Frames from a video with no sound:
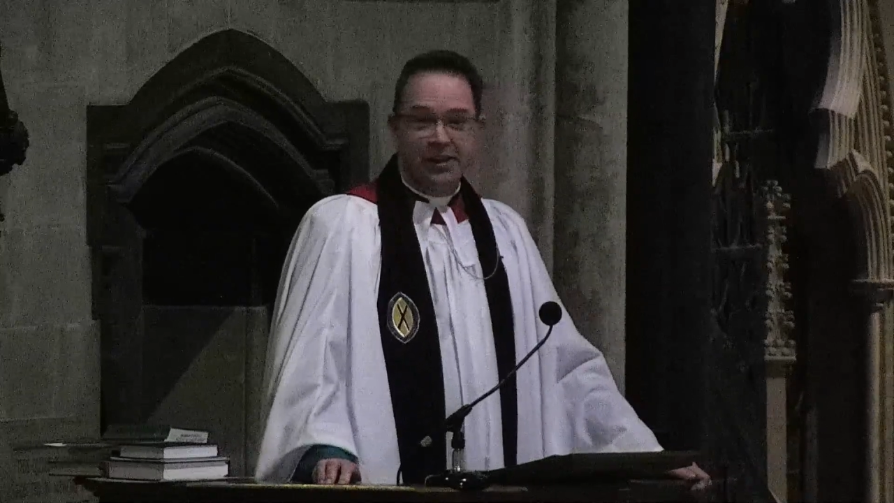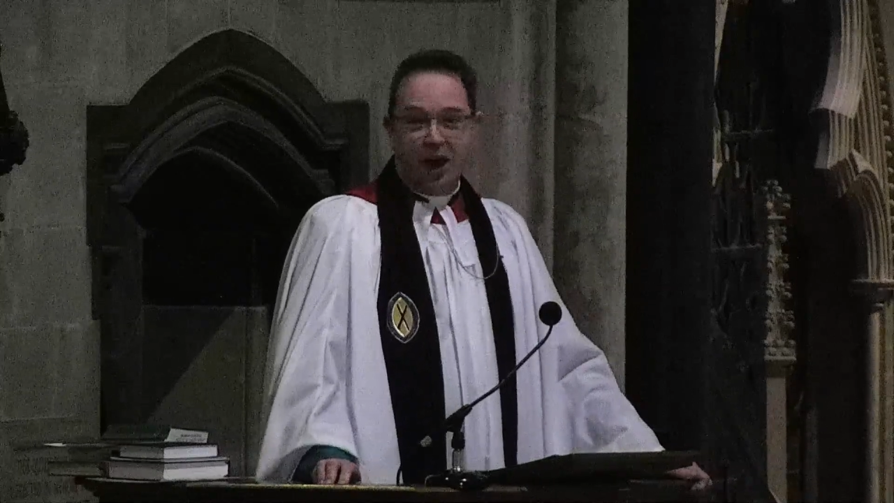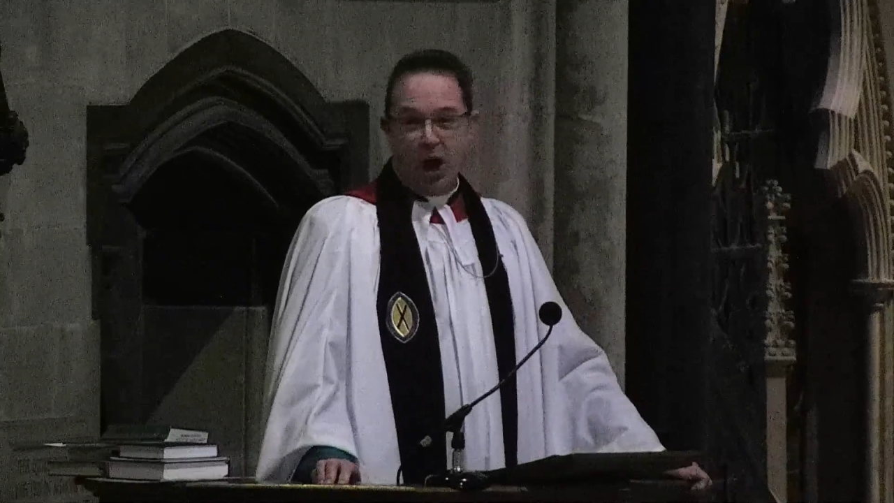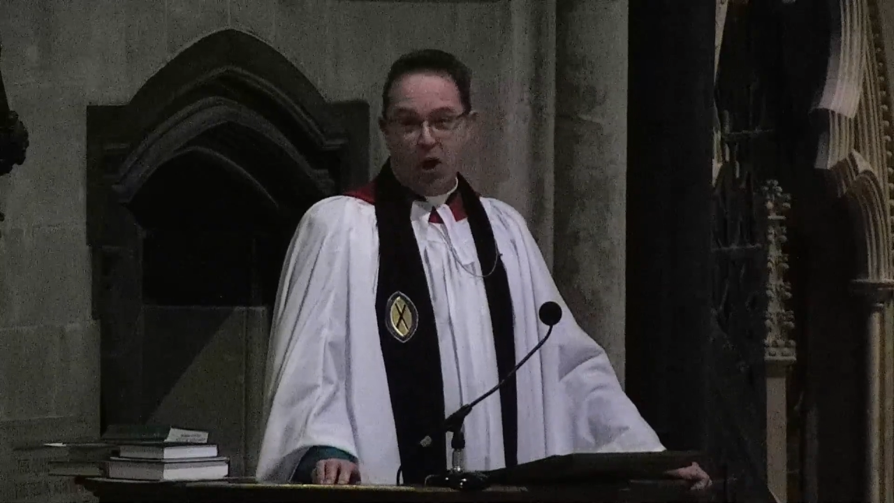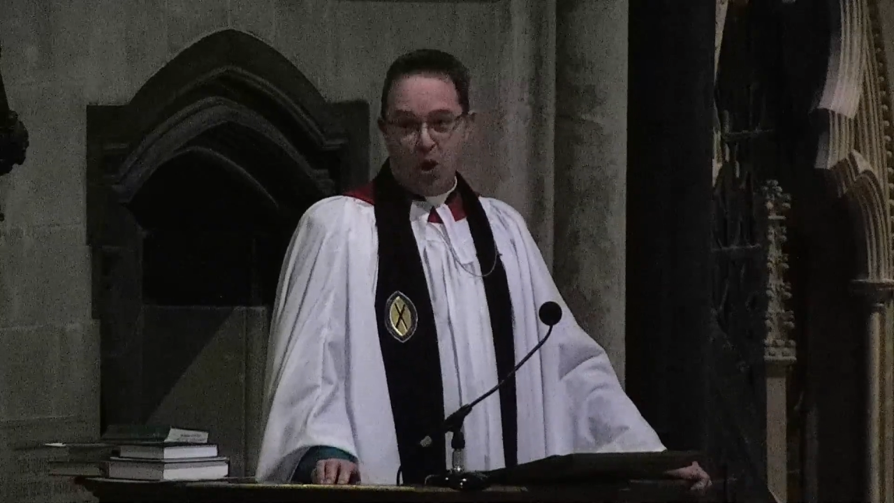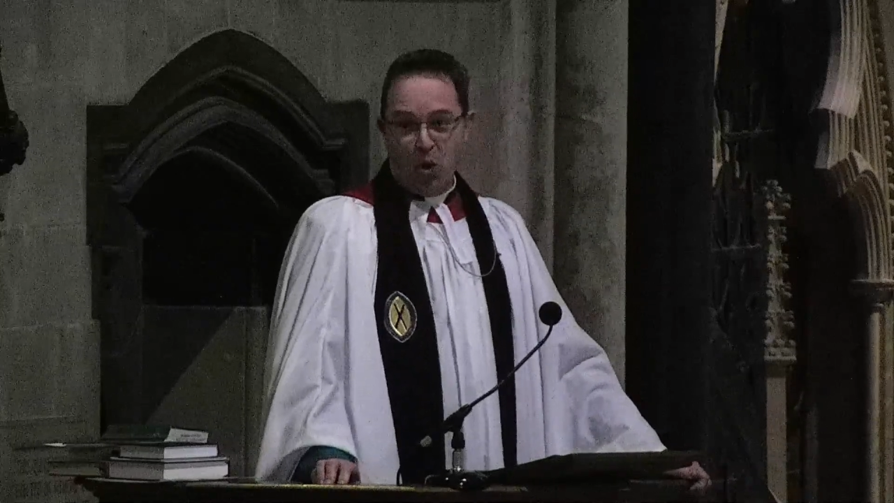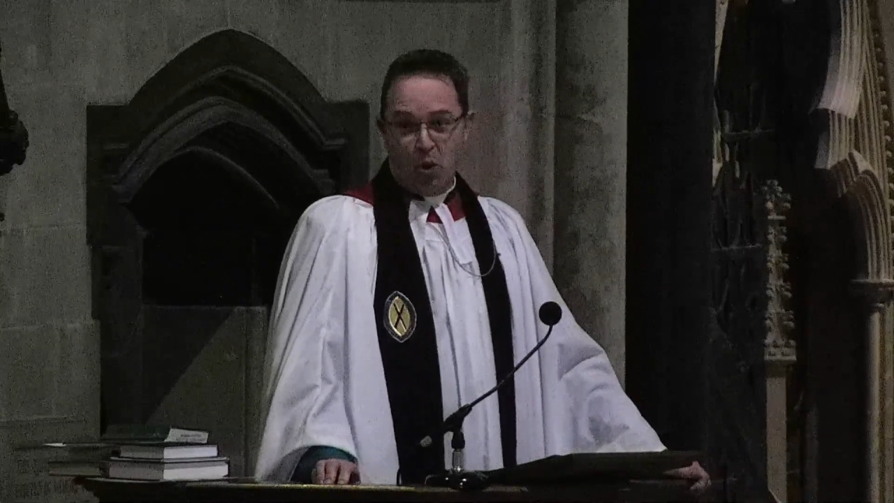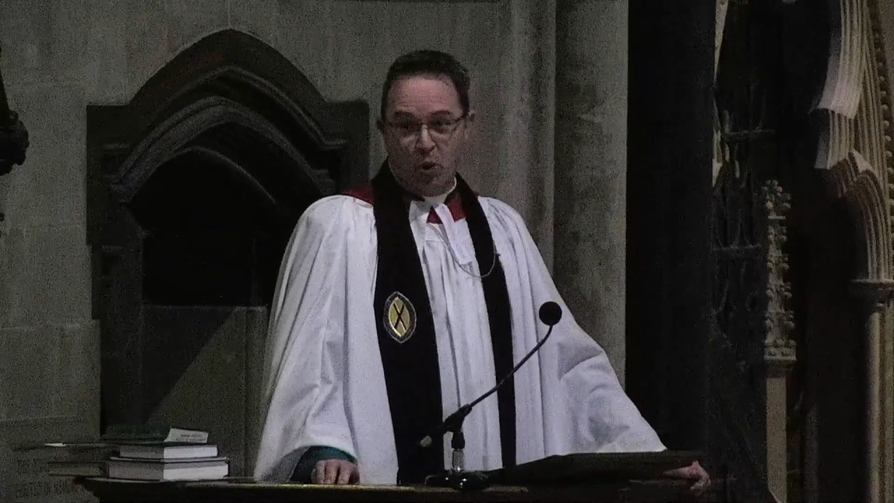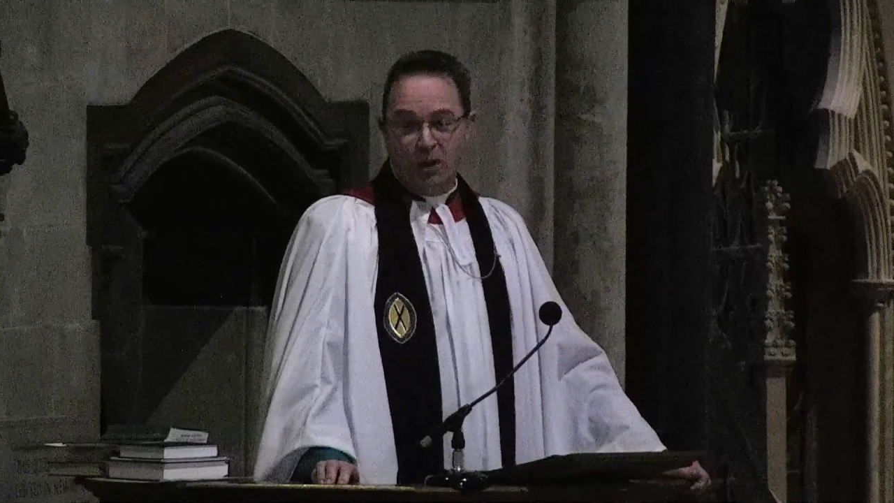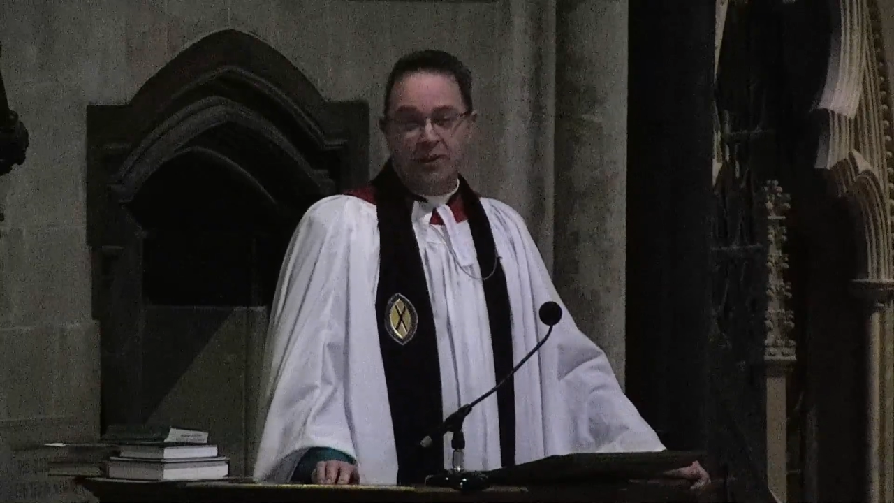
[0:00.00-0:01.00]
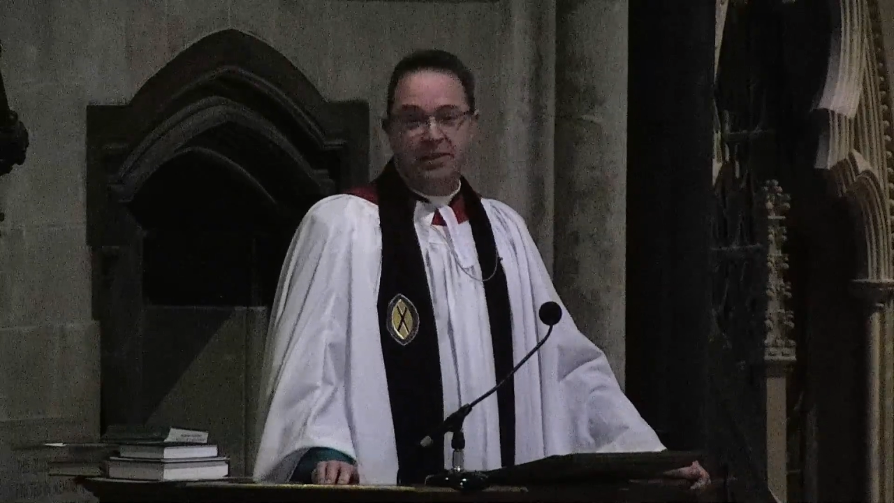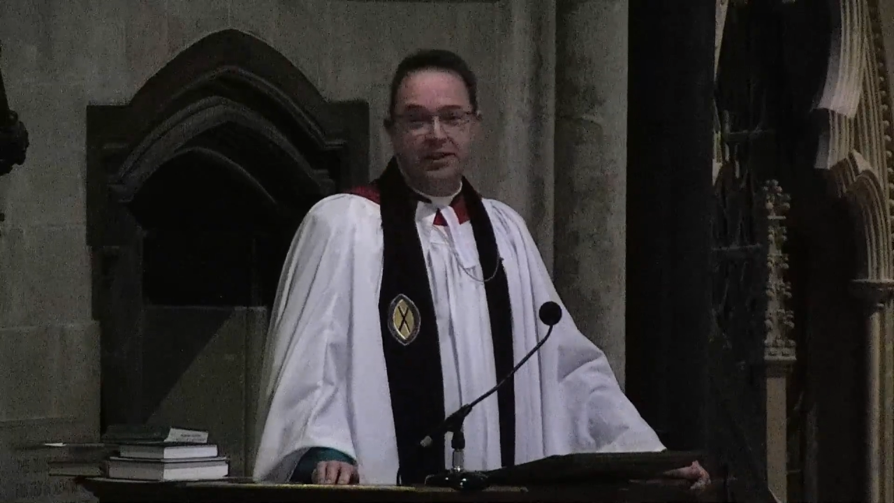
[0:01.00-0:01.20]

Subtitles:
are all